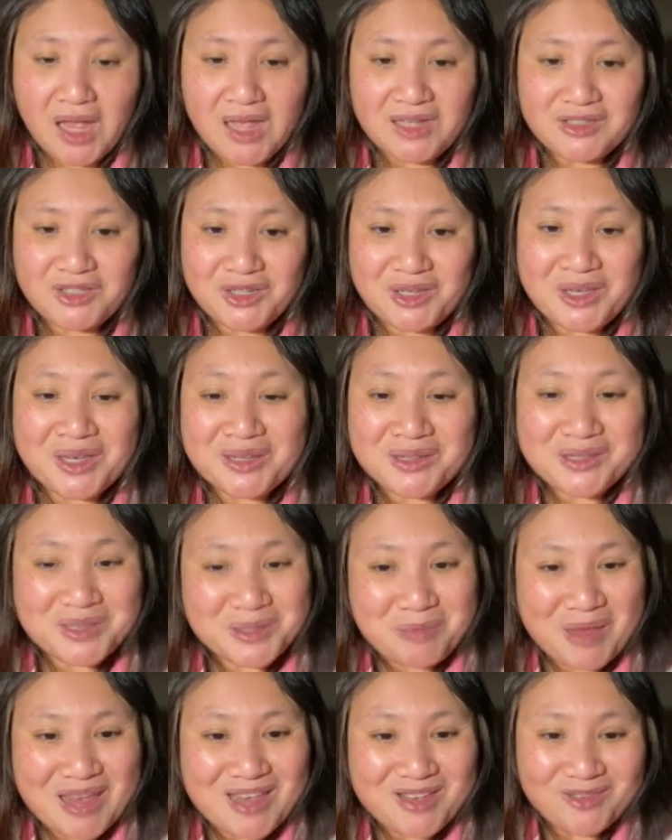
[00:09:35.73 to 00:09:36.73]
do you
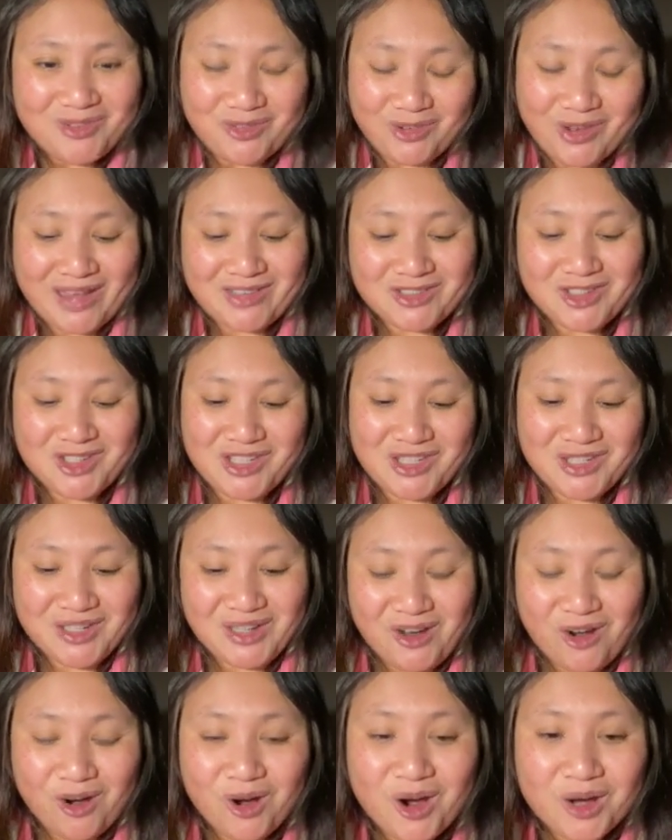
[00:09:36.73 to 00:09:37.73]
speak French,
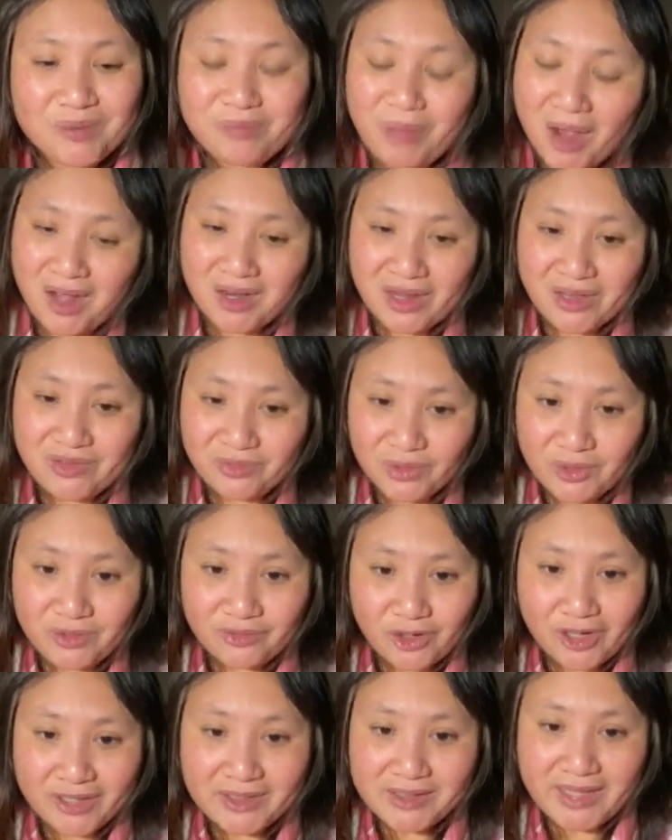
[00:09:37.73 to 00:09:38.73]
or parlez-vous
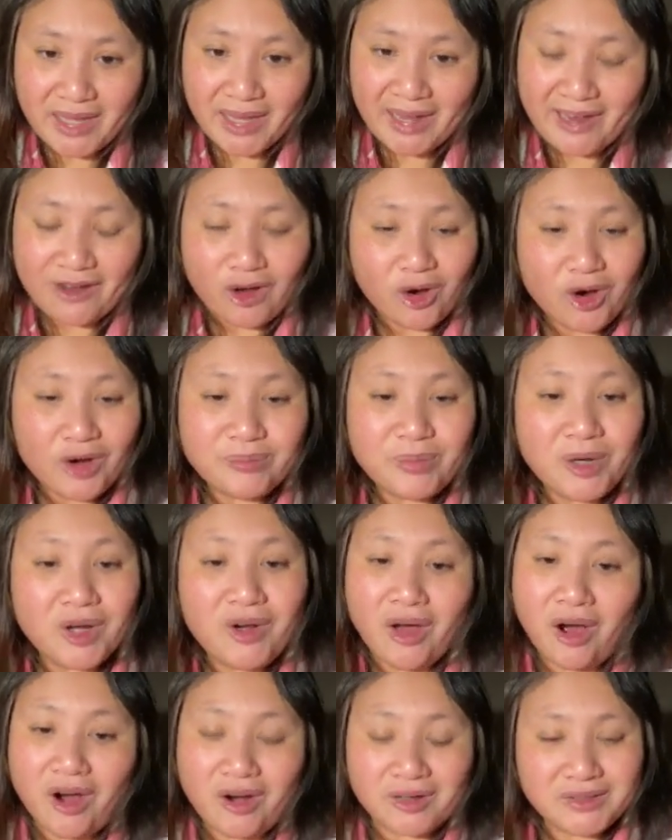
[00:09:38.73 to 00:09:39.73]
français, or
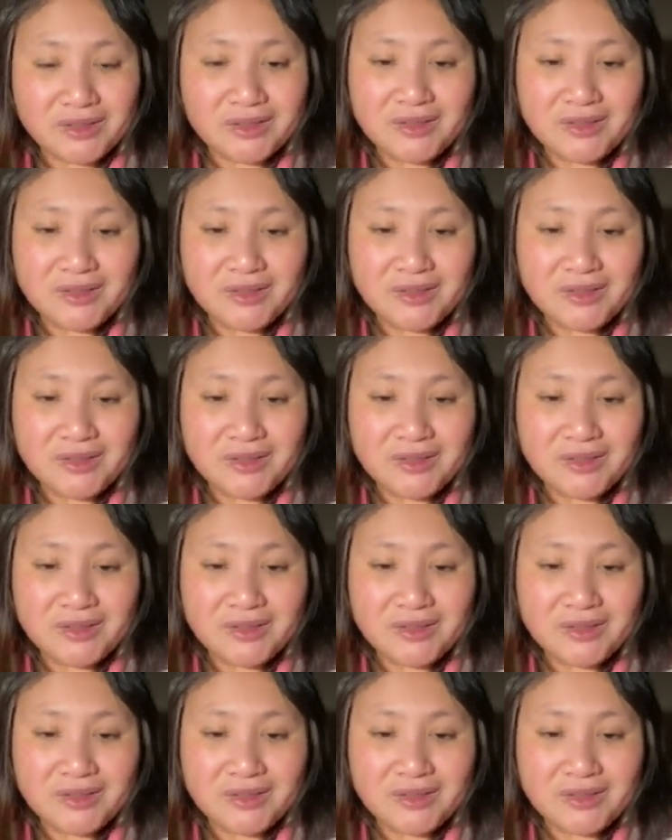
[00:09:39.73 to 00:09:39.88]
parlons.